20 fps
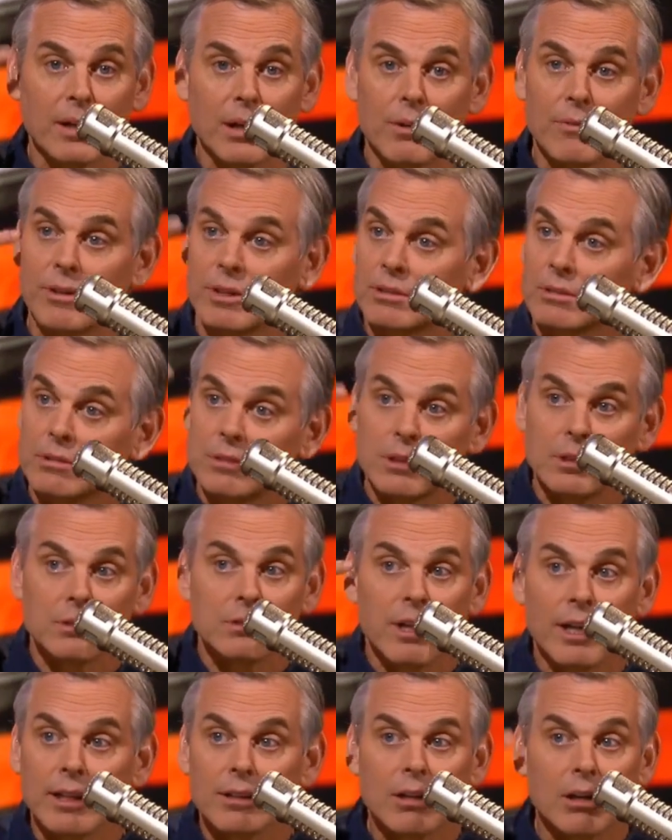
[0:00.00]
They're
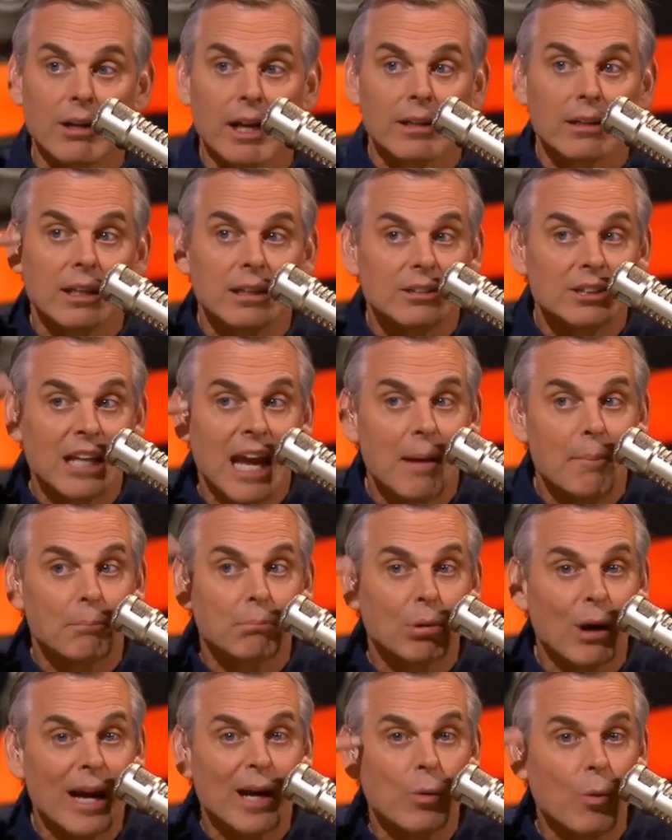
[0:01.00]
like the same
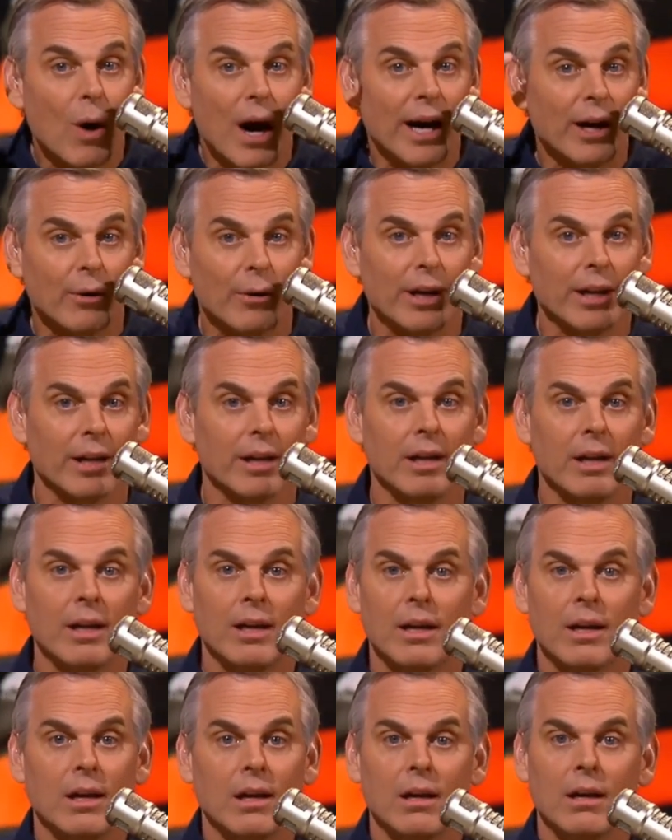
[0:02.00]
brain wiring.
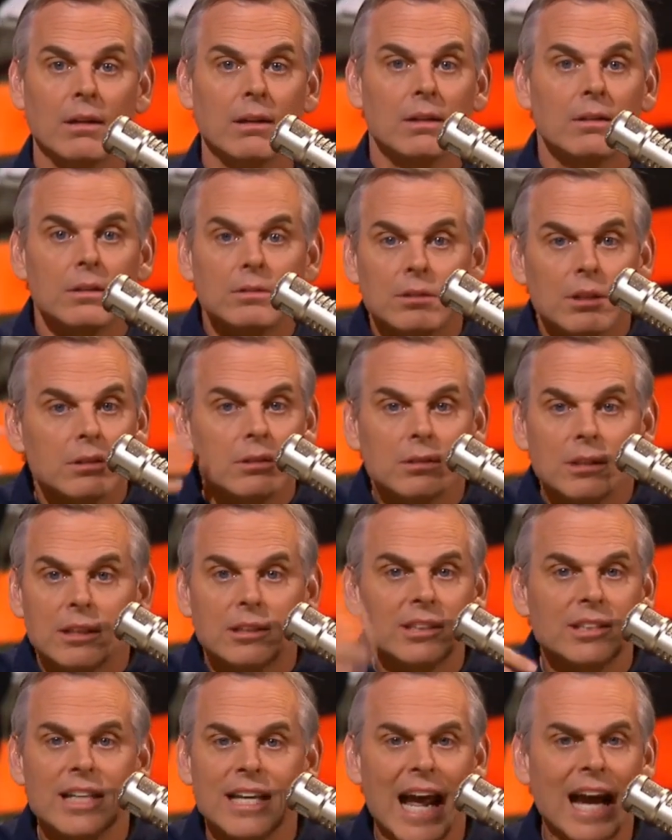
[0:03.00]

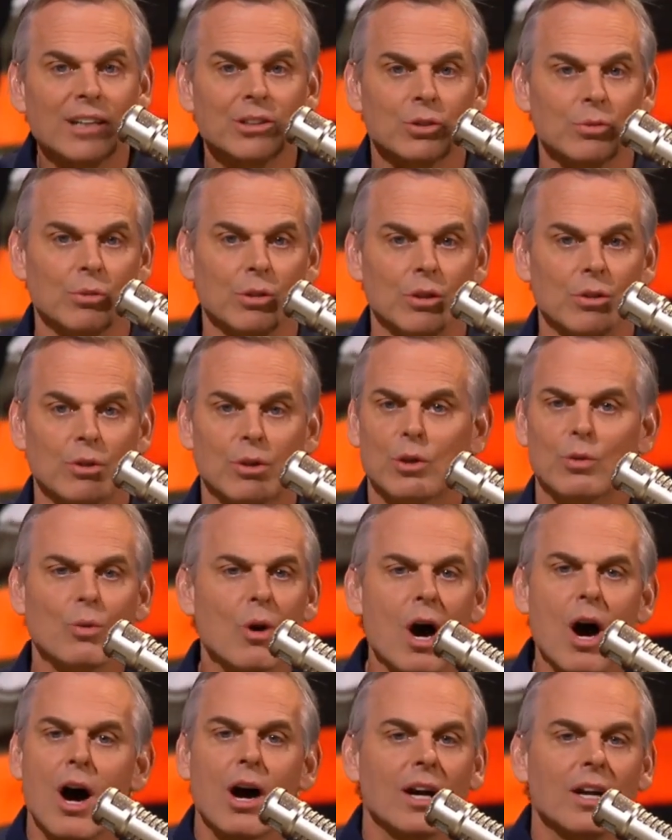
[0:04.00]
It's natural.
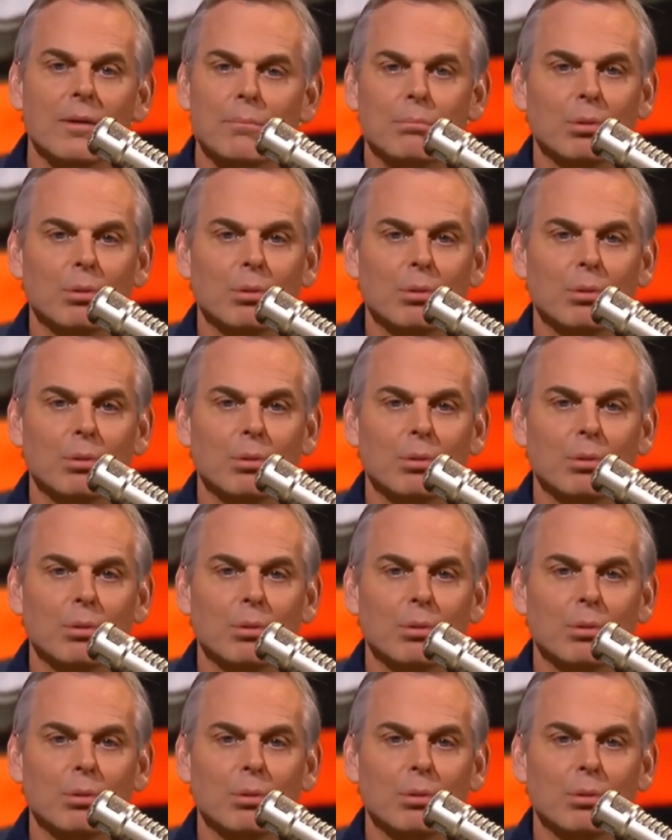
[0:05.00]
Gronk.